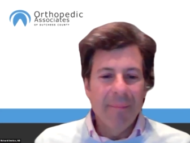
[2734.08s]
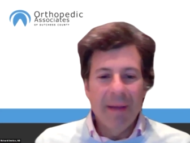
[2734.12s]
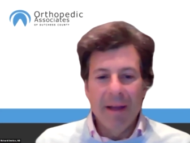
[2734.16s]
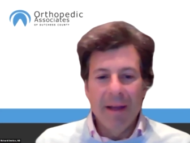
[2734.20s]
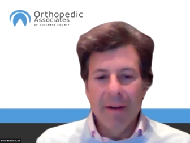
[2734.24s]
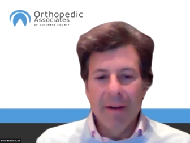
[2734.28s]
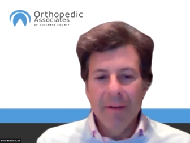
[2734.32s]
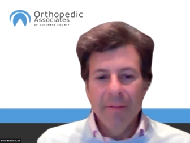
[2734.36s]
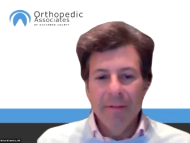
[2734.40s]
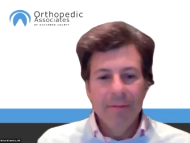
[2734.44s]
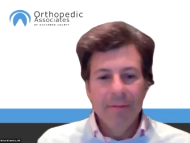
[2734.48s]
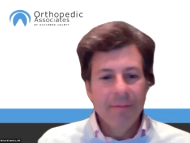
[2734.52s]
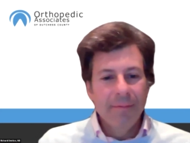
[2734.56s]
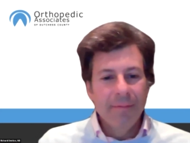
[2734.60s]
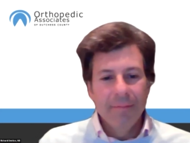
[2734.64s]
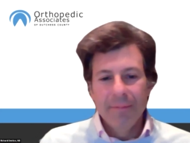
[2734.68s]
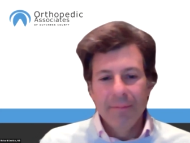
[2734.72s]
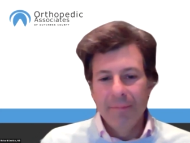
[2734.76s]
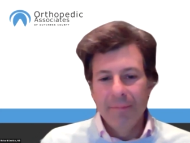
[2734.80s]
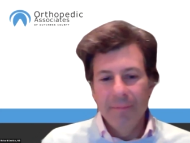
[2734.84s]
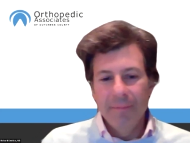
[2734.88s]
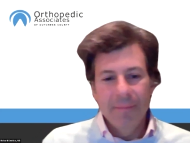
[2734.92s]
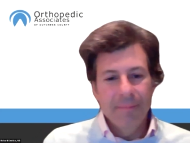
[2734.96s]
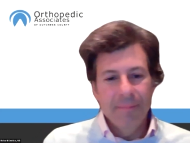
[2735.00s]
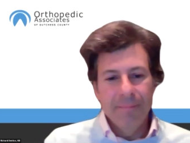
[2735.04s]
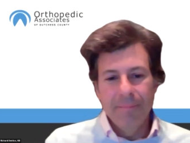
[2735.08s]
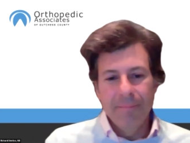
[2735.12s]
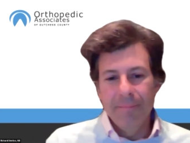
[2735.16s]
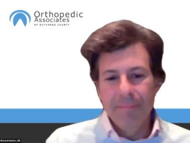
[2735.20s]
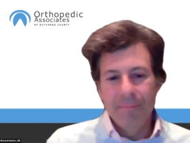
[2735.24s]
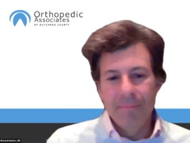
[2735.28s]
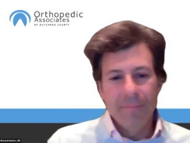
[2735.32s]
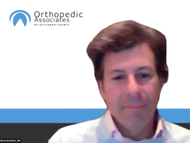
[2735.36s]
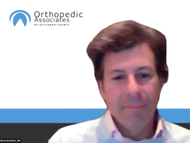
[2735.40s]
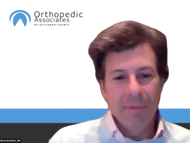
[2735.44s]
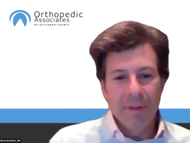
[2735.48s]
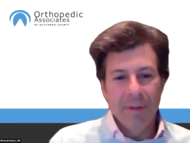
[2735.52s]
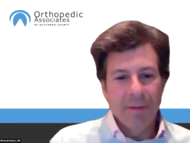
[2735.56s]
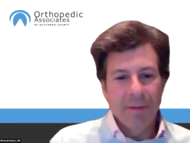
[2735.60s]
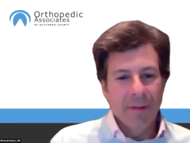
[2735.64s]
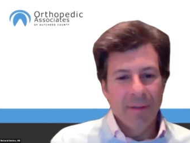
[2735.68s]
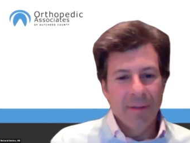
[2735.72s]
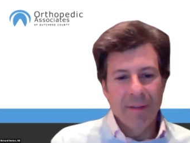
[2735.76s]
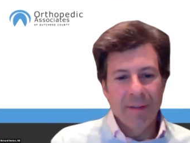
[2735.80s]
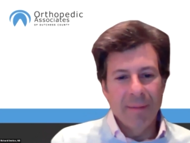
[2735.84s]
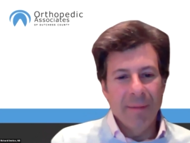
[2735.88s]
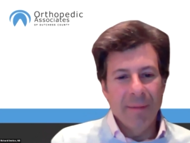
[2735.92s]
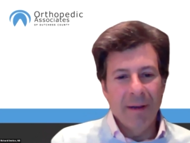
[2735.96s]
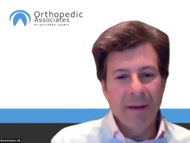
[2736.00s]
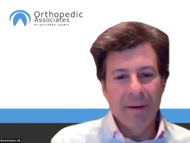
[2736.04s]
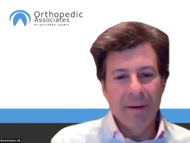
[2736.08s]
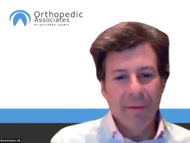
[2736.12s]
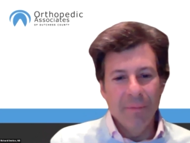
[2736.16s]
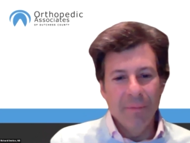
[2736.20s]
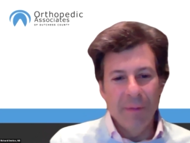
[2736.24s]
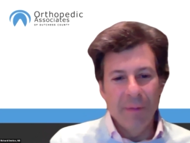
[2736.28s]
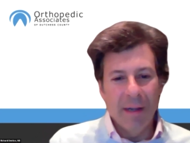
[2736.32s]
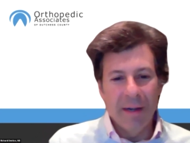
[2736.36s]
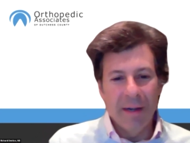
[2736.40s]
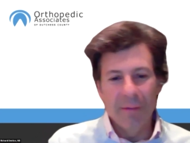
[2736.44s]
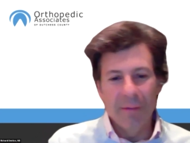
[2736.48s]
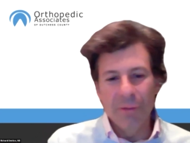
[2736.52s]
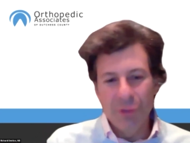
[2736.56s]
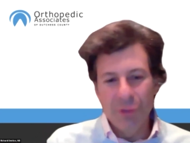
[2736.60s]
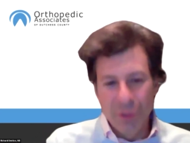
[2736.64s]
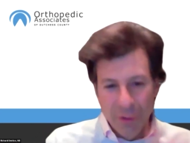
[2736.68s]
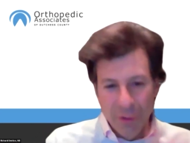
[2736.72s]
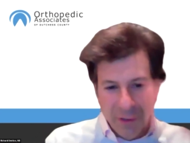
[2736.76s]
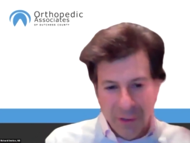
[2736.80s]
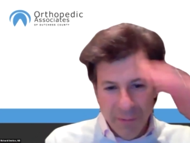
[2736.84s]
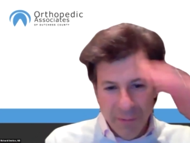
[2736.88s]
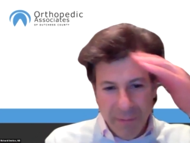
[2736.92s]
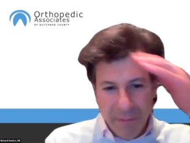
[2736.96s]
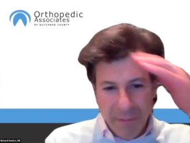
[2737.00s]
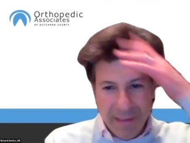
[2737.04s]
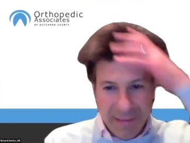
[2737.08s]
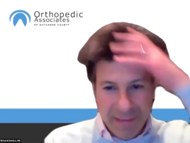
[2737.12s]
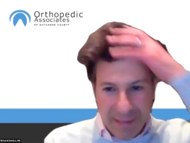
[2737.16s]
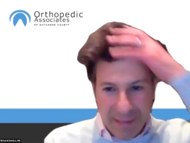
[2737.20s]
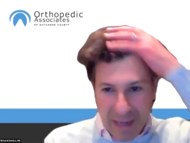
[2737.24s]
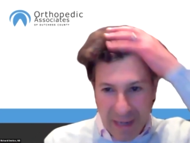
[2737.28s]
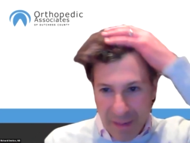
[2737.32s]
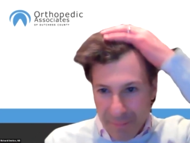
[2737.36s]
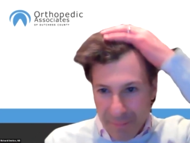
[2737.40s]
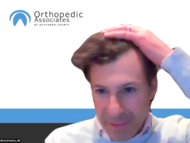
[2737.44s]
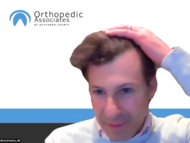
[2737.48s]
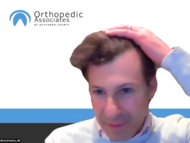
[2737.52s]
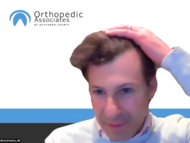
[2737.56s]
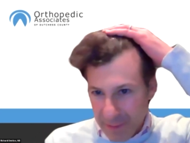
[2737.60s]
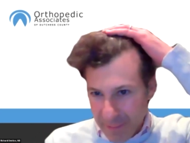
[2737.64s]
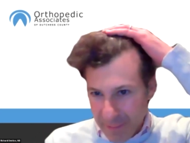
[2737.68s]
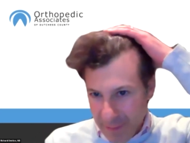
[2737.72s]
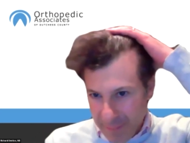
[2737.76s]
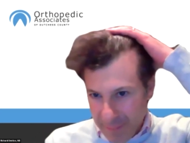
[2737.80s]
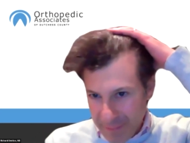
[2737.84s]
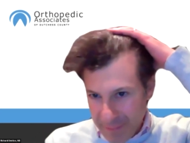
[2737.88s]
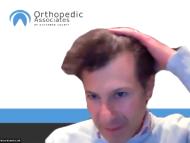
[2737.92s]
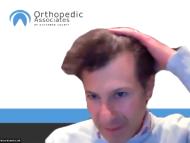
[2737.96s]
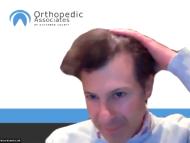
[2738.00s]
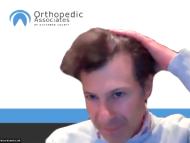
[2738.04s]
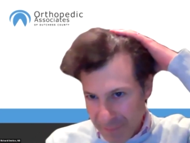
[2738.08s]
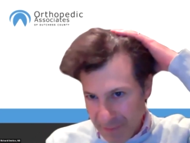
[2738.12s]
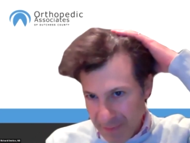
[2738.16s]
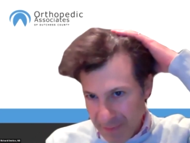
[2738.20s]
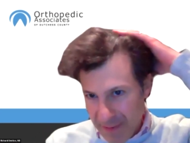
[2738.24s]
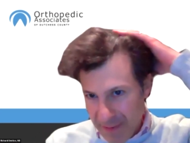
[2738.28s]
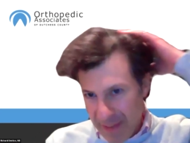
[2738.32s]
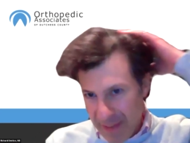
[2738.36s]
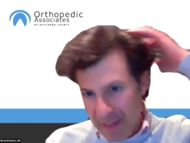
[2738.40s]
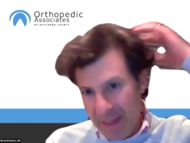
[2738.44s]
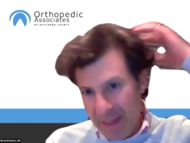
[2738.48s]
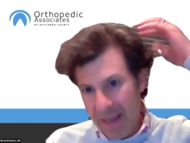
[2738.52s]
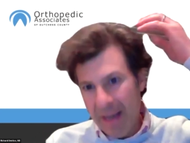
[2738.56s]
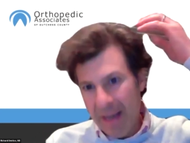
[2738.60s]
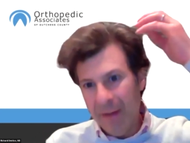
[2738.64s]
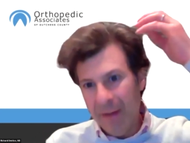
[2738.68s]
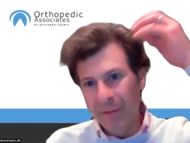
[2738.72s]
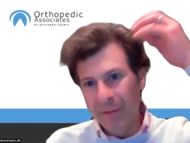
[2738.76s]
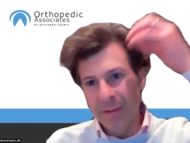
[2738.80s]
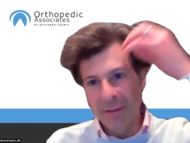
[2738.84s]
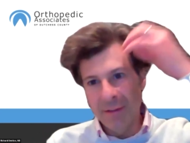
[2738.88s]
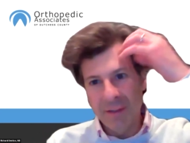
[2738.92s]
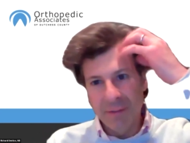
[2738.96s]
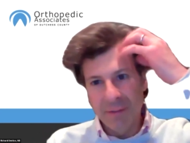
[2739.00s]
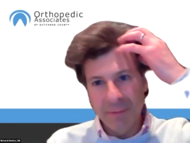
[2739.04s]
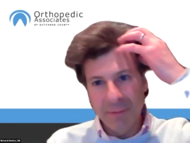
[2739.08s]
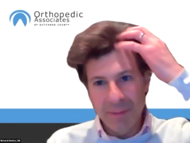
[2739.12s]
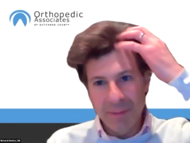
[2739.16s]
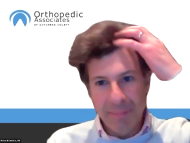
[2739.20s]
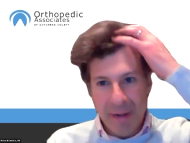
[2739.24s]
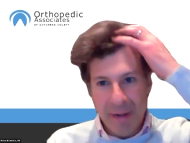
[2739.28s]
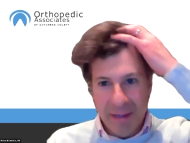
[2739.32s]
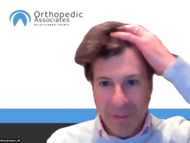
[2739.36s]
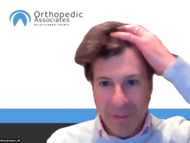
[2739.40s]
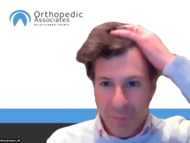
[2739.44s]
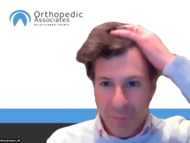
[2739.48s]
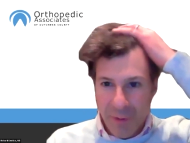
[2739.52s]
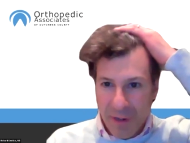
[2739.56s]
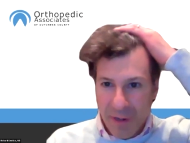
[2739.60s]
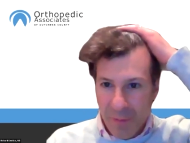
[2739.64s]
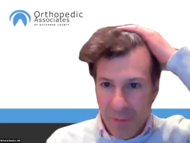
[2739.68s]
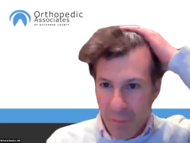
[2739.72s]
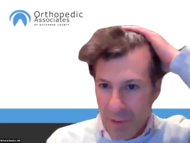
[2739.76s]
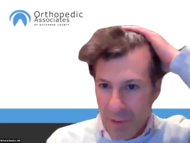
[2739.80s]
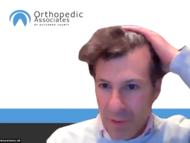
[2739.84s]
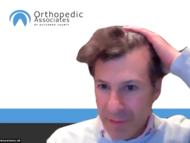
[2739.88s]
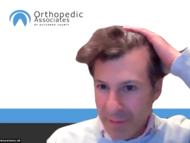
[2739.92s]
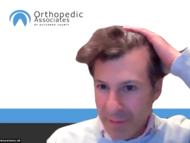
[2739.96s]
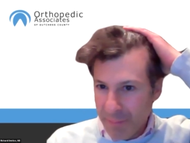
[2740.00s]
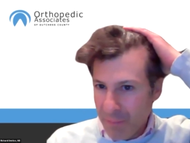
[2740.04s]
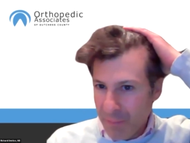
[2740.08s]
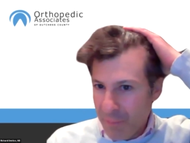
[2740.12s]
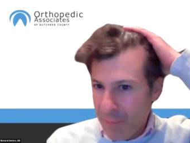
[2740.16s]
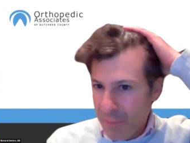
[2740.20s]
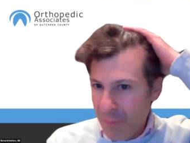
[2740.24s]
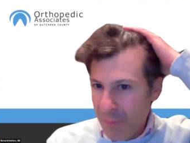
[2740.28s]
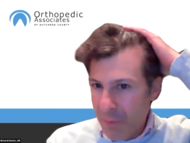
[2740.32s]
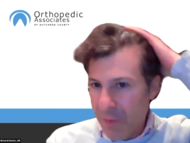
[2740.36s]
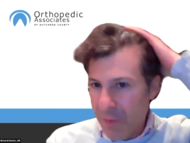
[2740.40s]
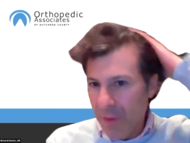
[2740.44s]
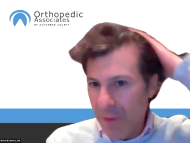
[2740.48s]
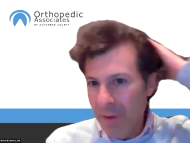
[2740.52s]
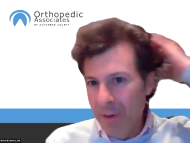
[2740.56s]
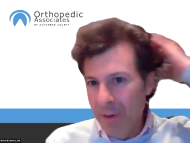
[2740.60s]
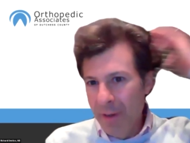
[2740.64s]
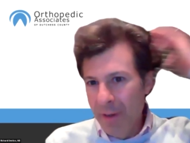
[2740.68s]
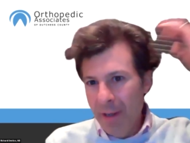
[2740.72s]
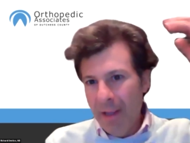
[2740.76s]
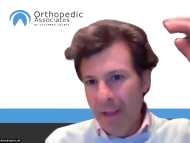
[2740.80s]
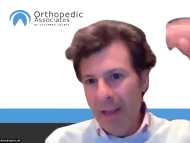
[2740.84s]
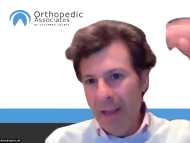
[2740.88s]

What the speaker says: matter. It does not matter. Like I was showing you my scalp here, I'm definitely thinning out in some spots where I wasn't before.